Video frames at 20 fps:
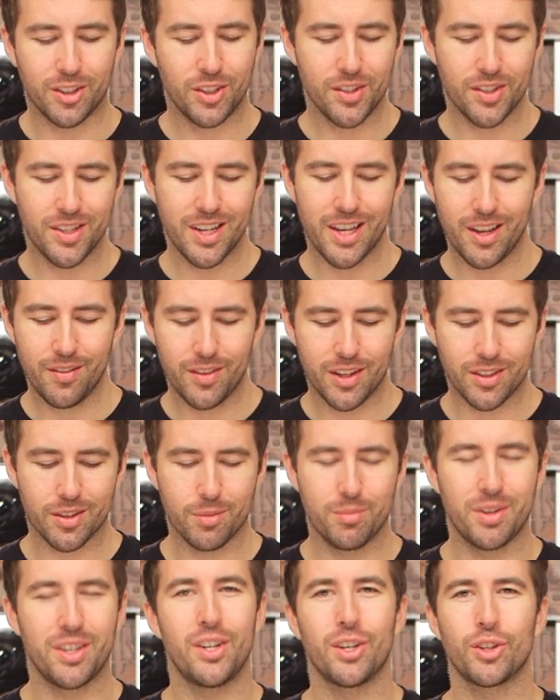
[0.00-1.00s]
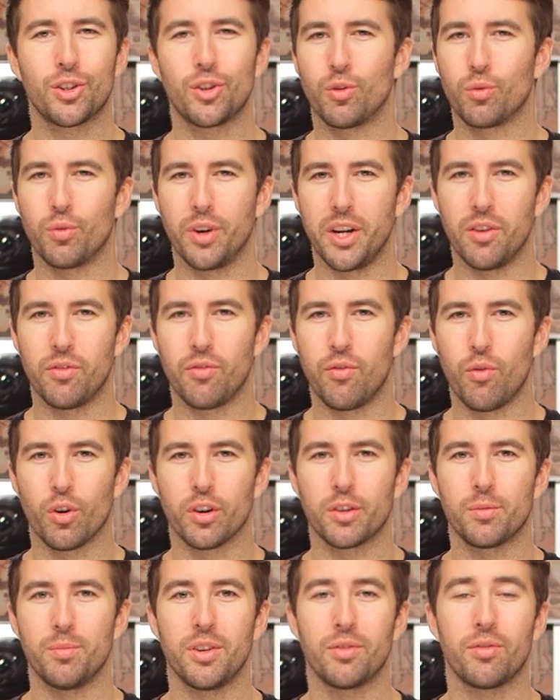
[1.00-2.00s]
just to give it some additional
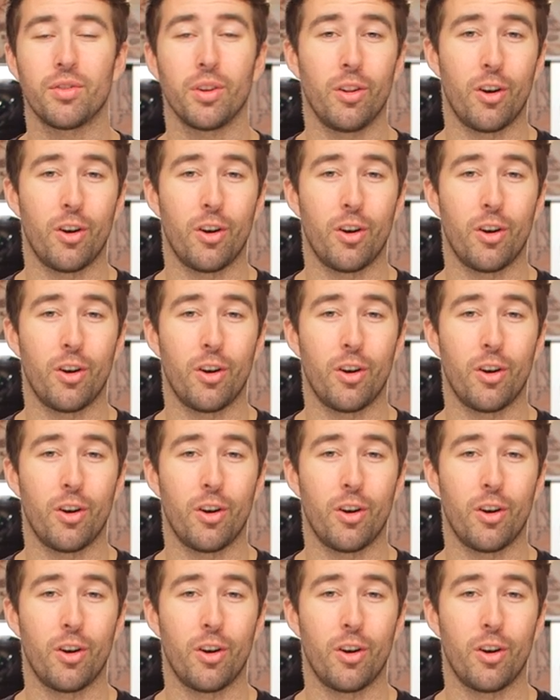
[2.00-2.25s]
reinforcement for